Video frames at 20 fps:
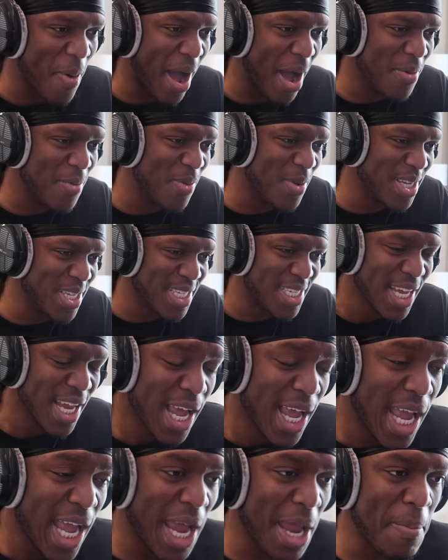man was
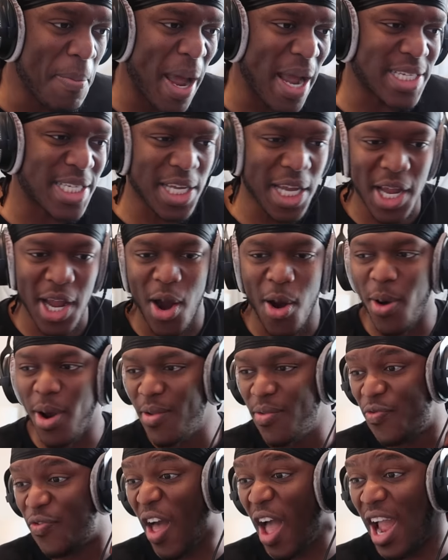in Mexico
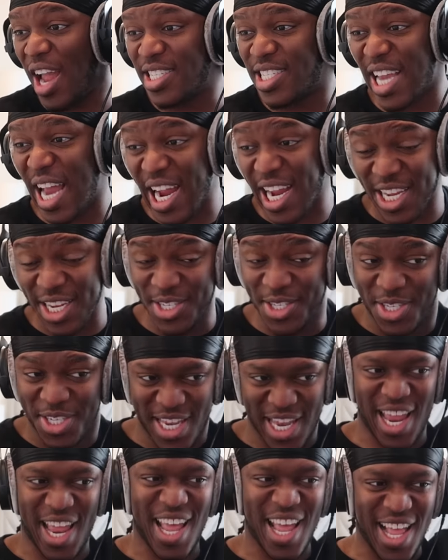in 30
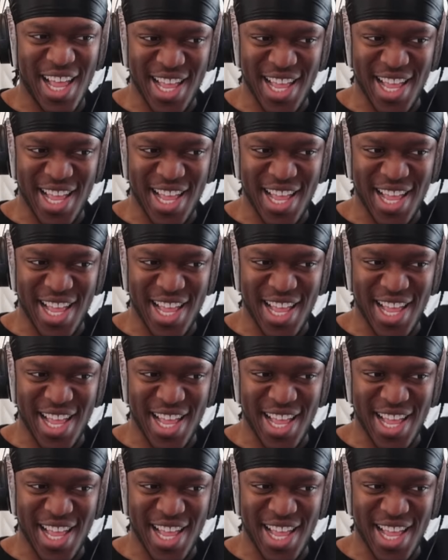seconds.